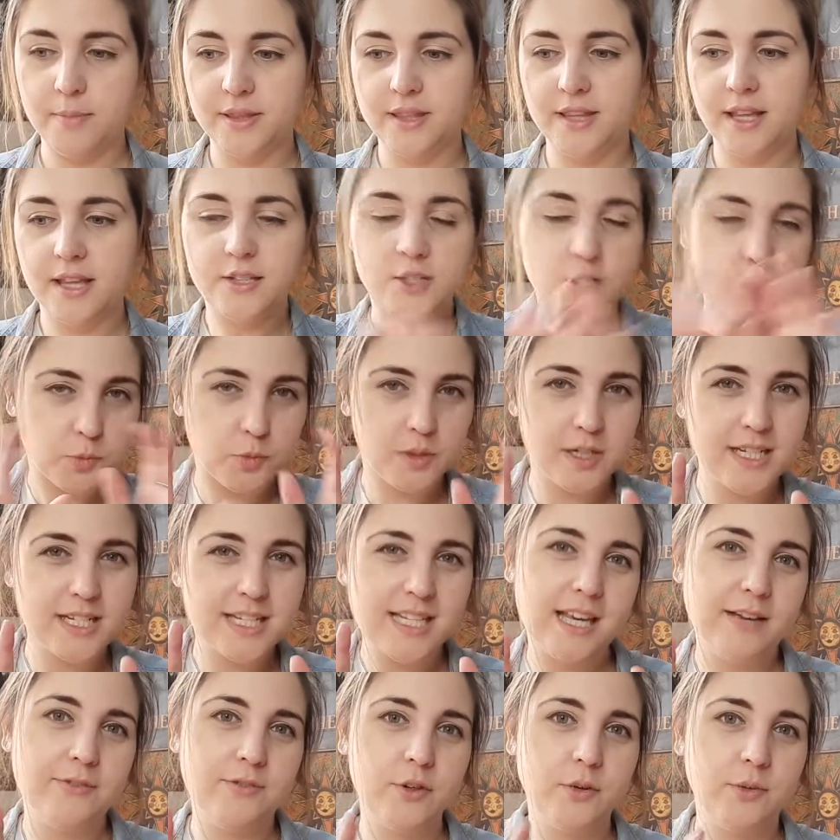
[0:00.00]
But I just wanted to
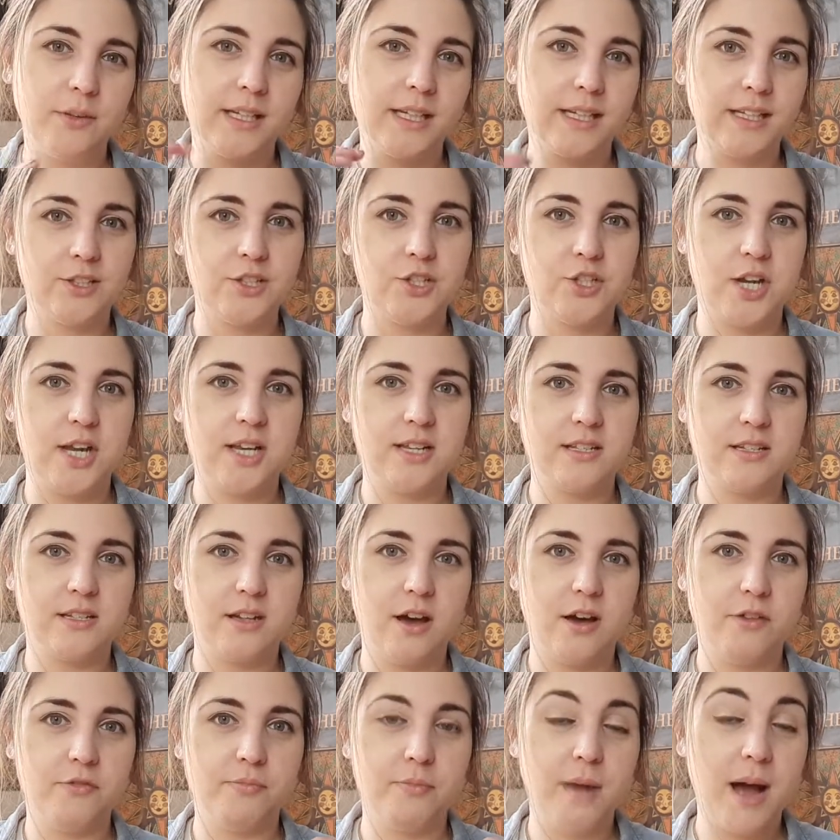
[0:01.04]
give you a little gist
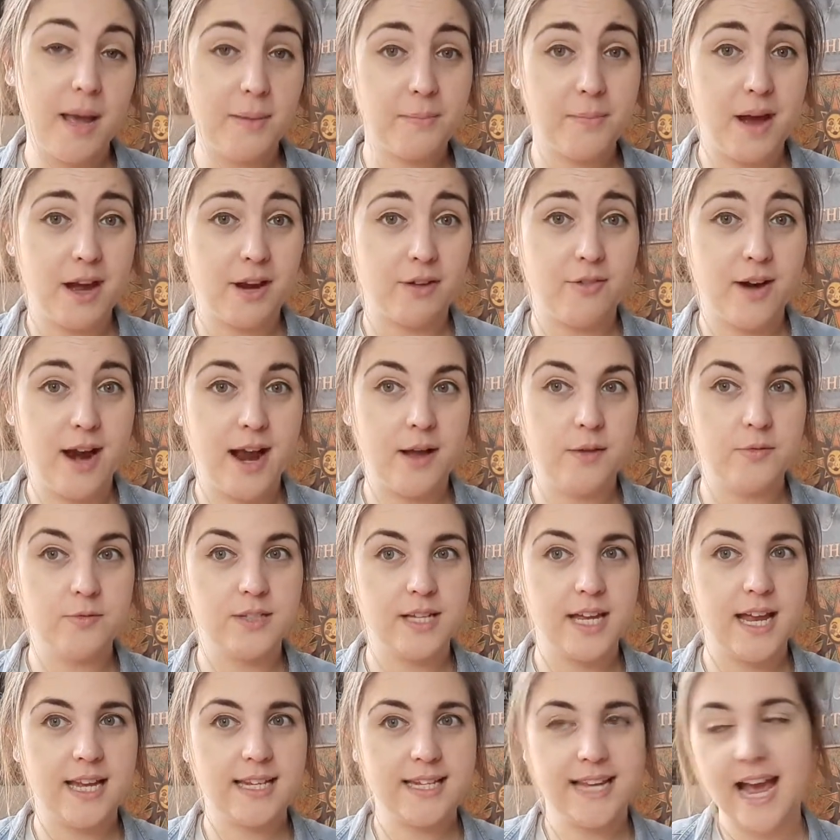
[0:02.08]
of my background
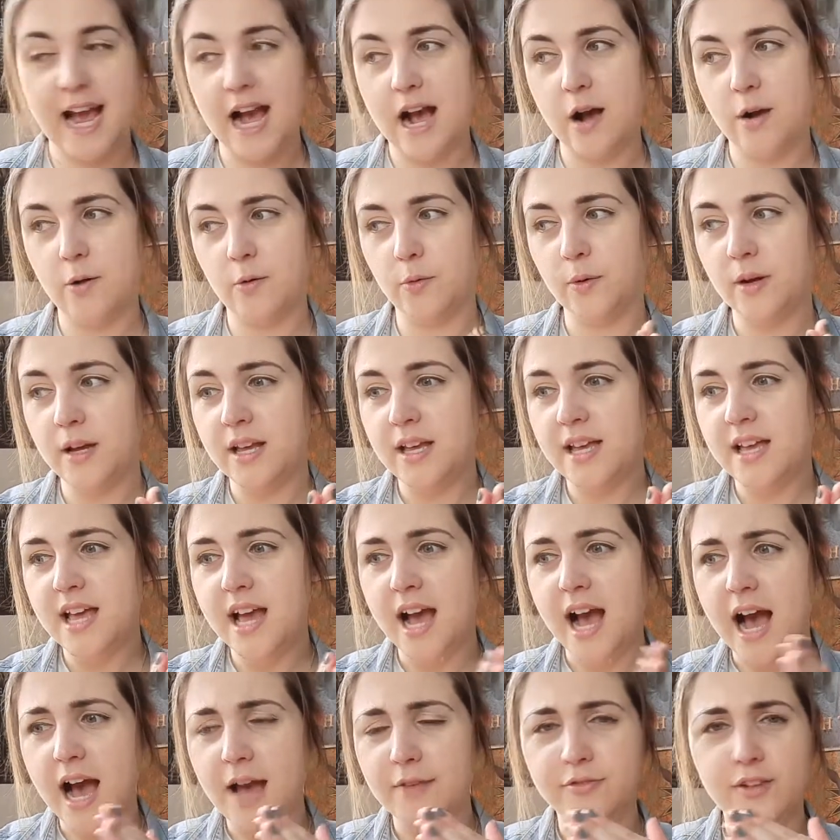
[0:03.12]
and how
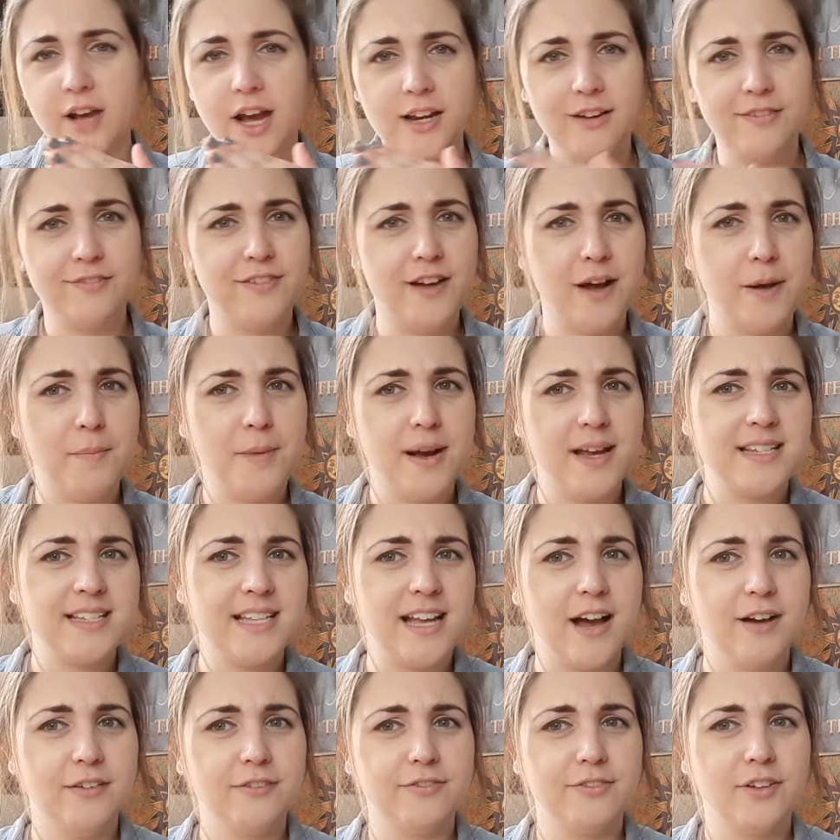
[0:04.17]
I've kind of found
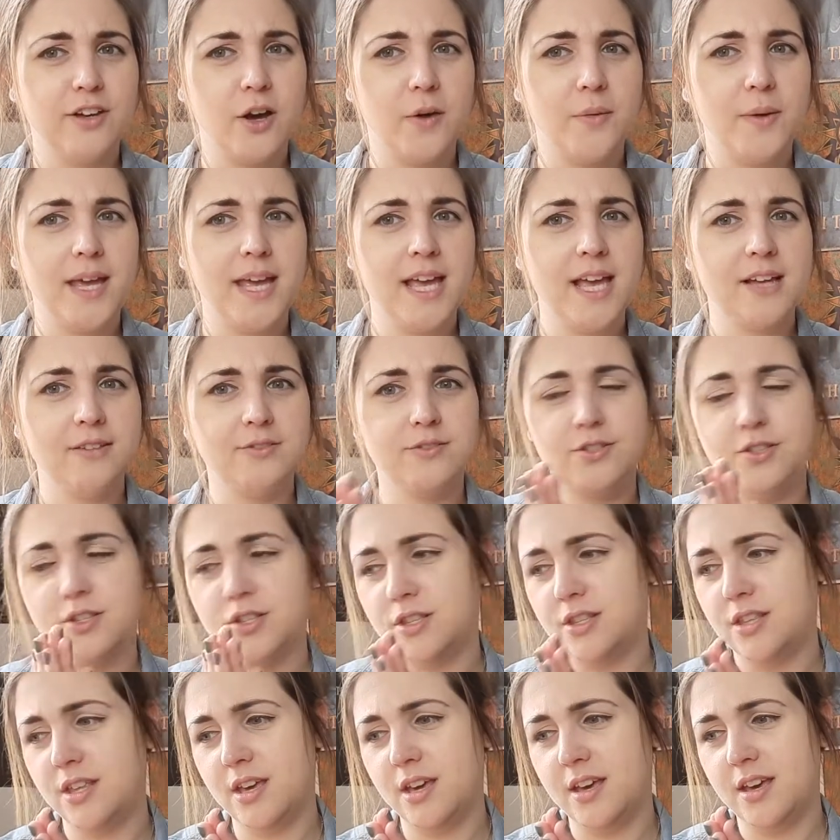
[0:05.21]
myself going into
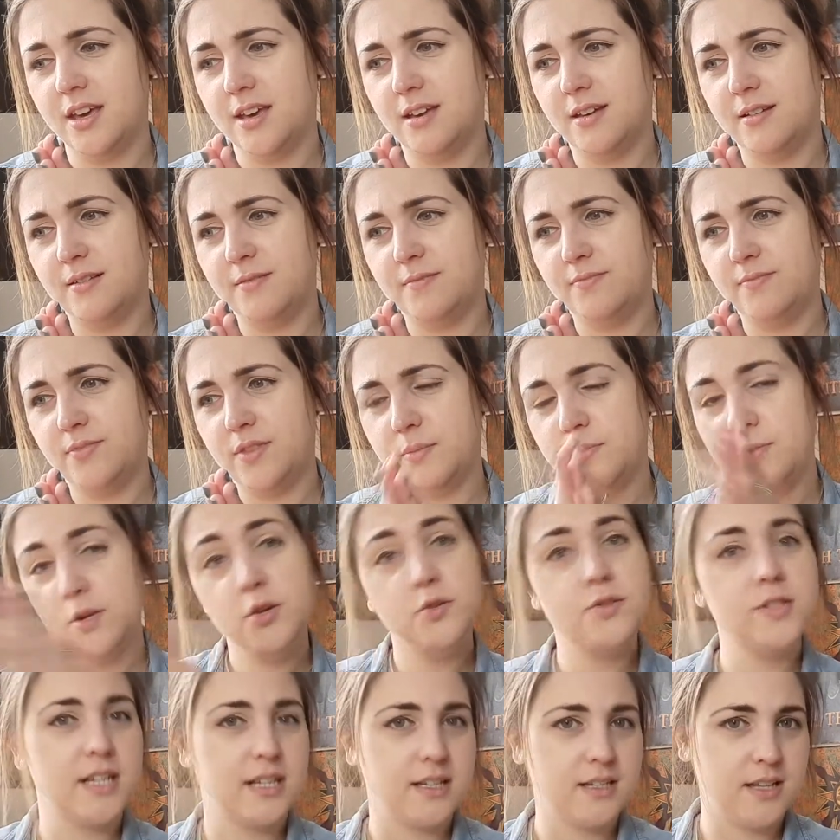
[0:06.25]
the
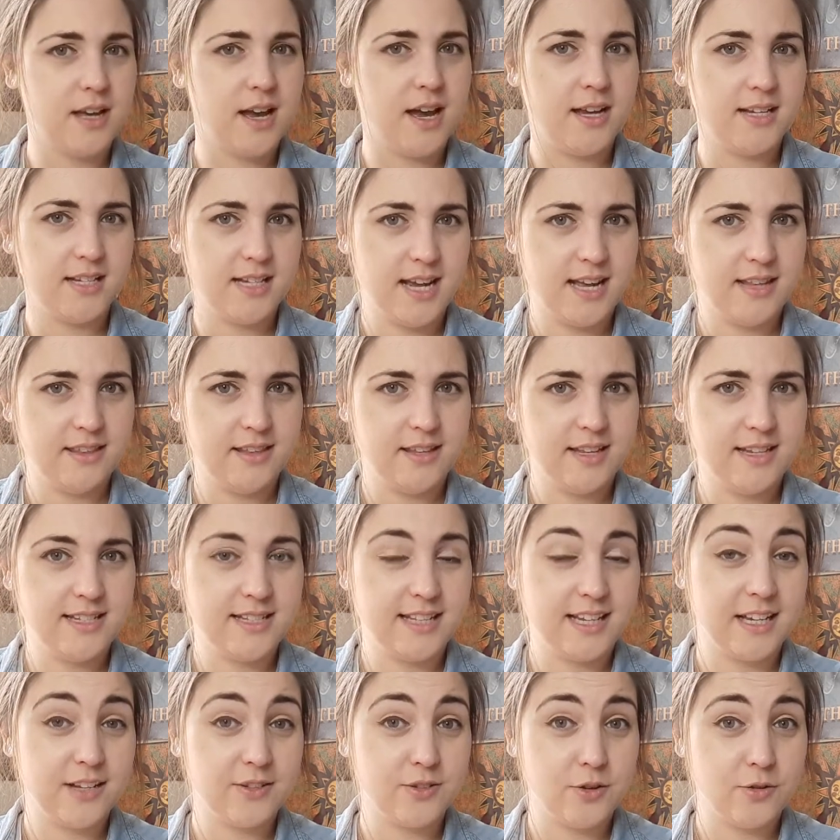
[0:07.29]
music side and the
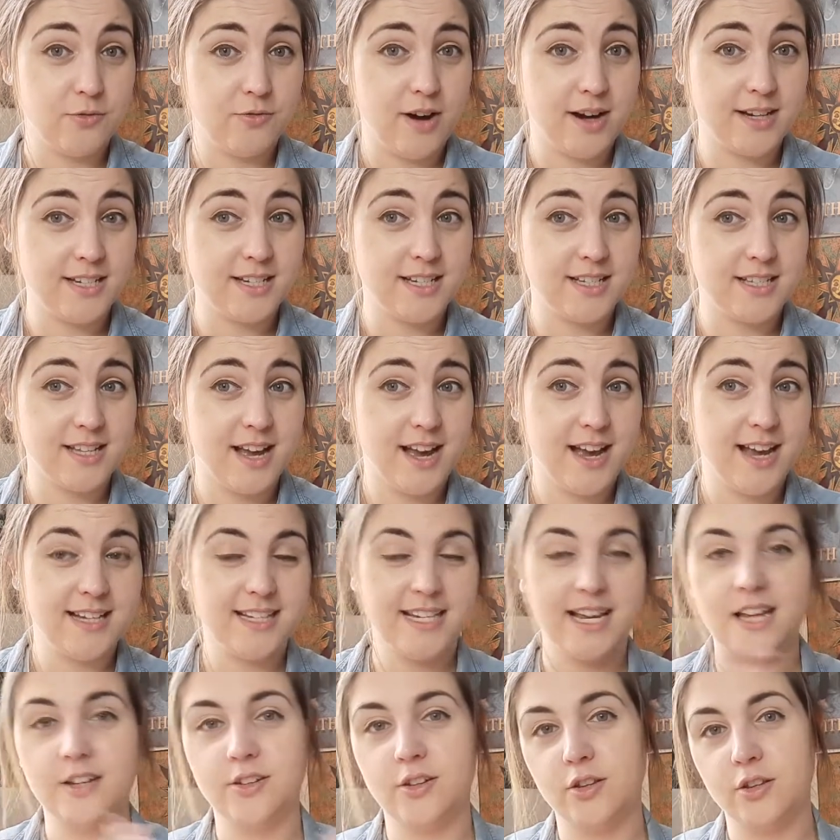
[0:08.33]
singer-songwriter side
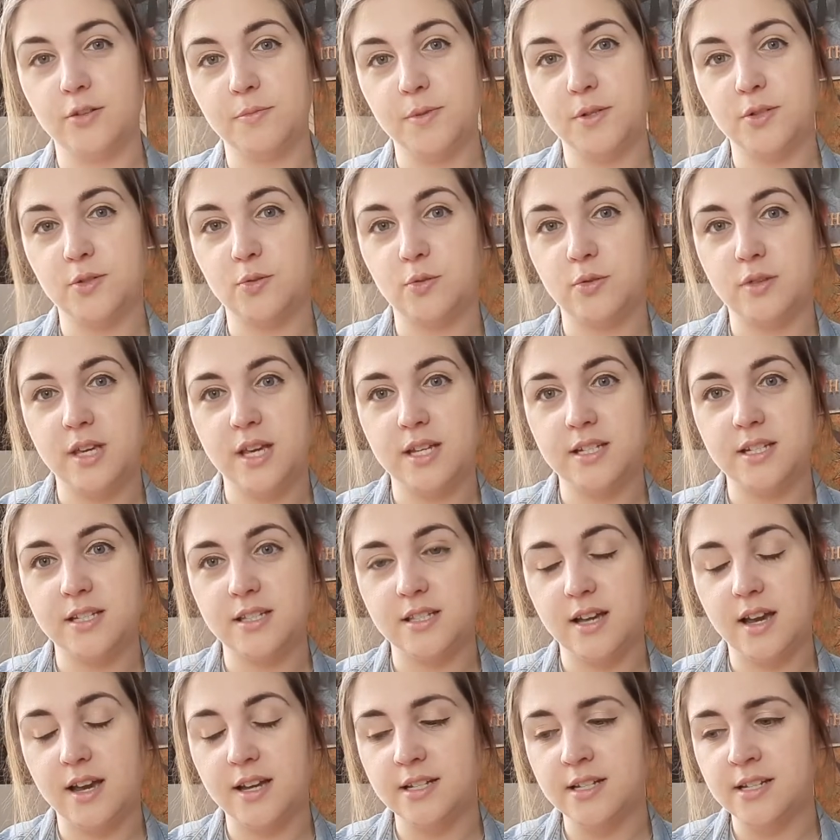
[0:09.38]
and not the musical theatre
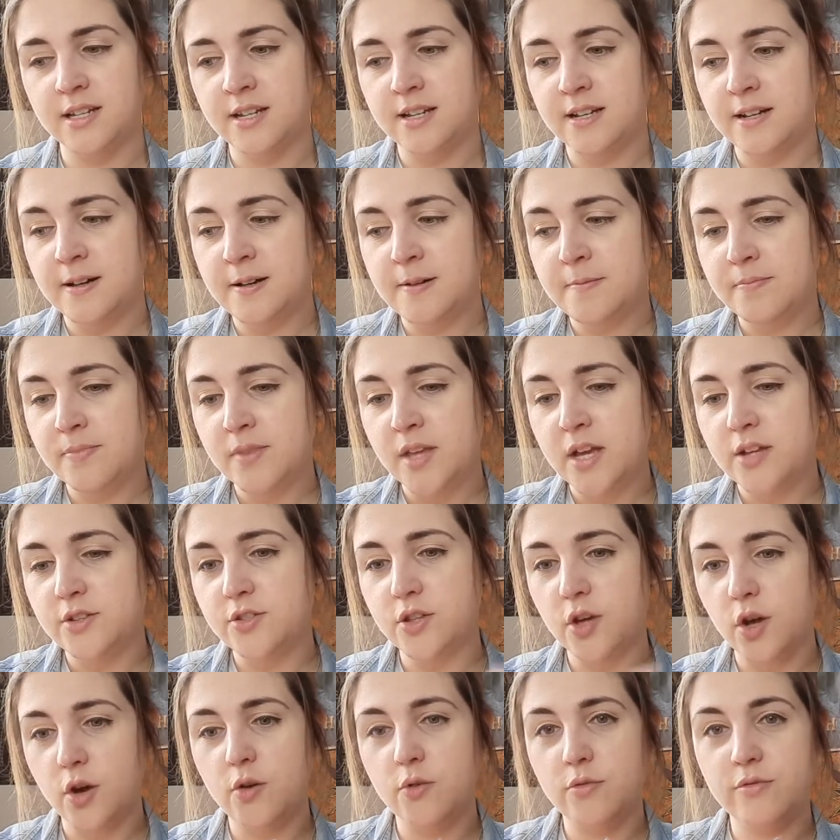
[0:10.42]
side.
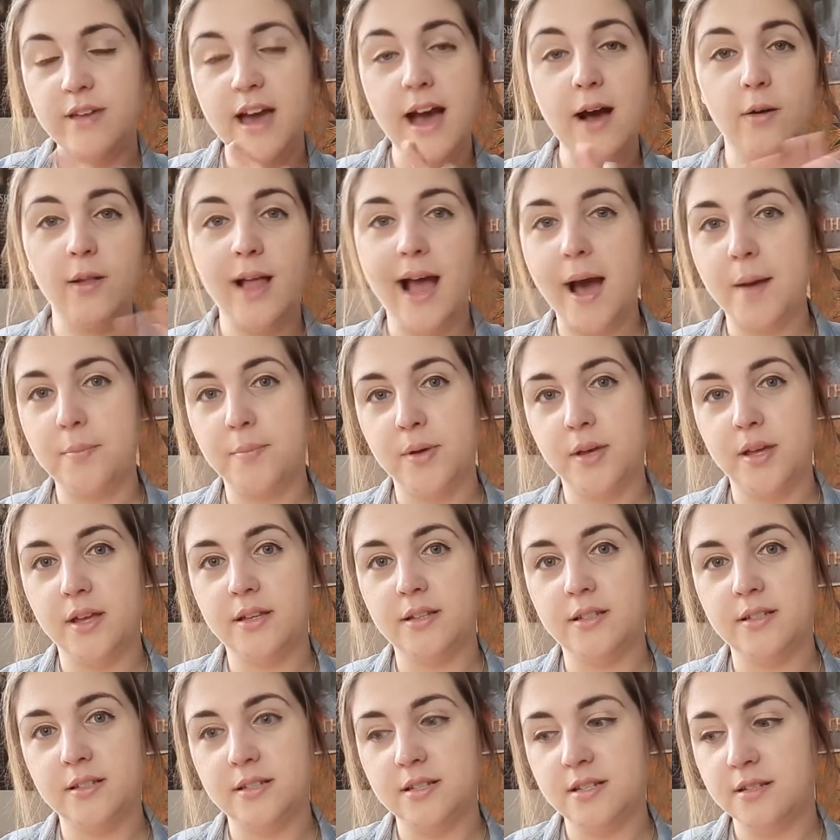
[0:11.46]
So that all
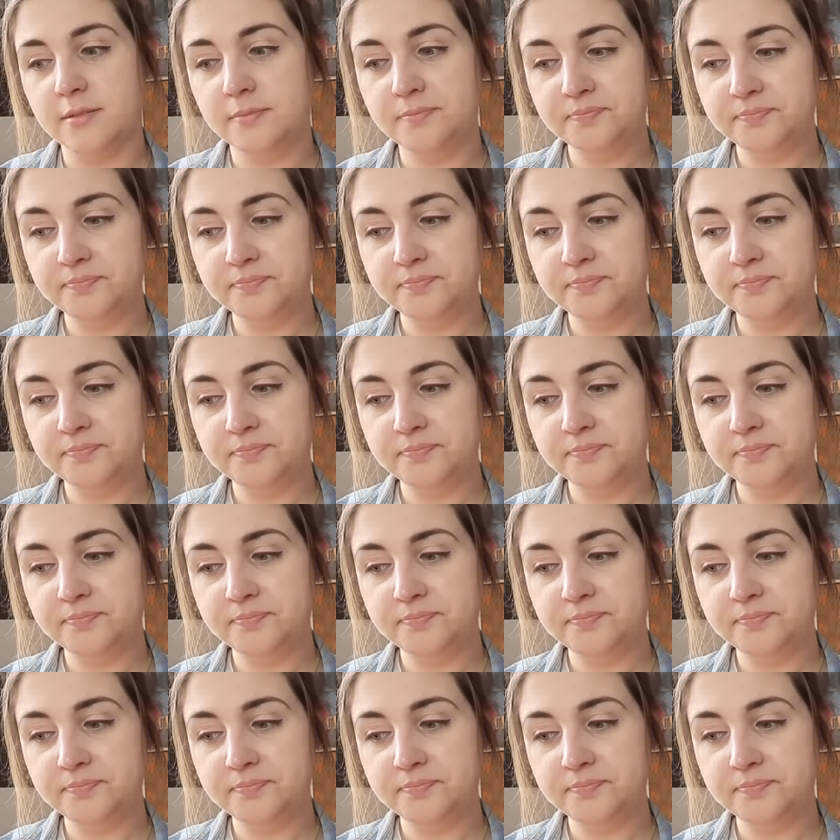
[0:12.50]
happened.